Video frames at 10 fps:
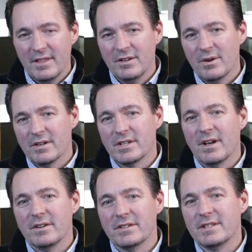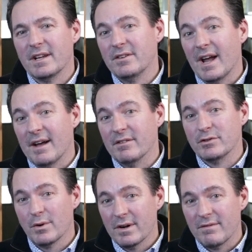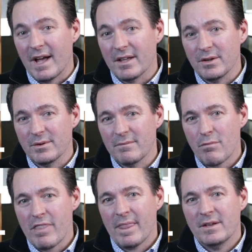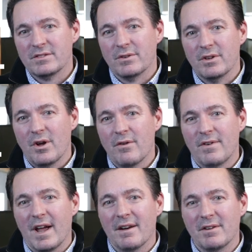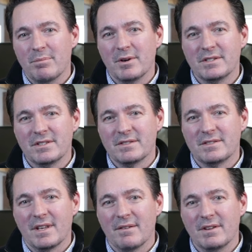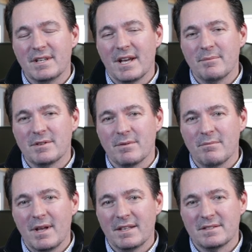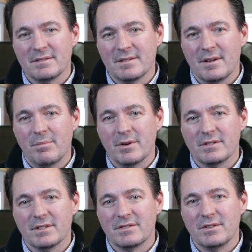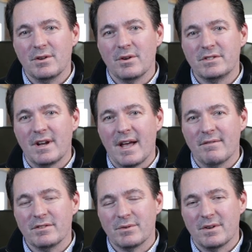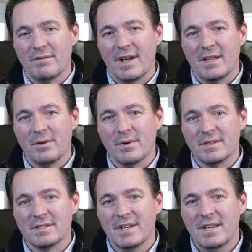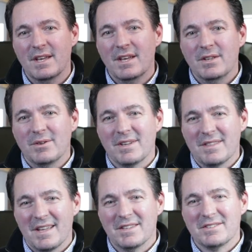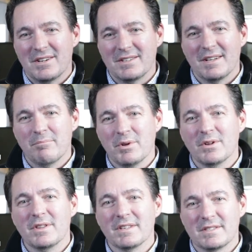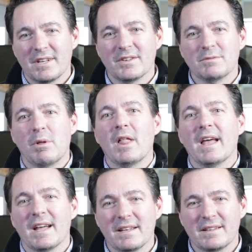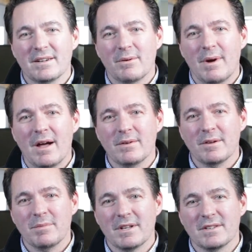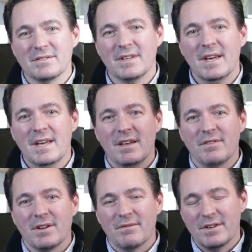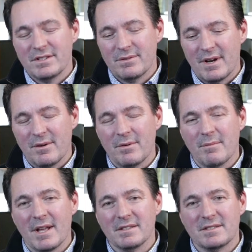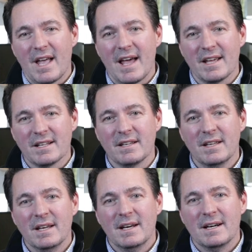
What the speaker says: and then you also understand your average order value. So you know for every purchase, every time someone makes a purchase, you know what your average order value is. You can then start to build a sales plan around it, because if your conversion rate remains static